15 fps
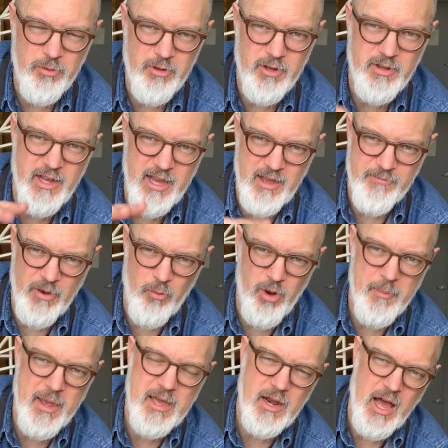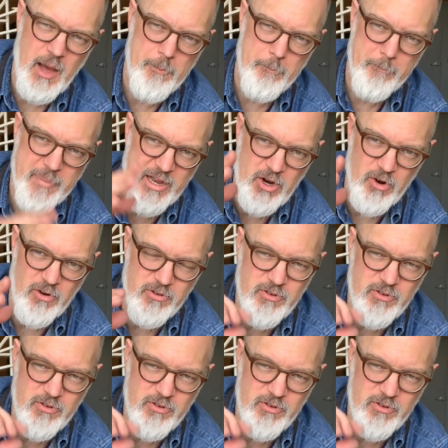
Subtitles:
would look like if I want to make it bigger.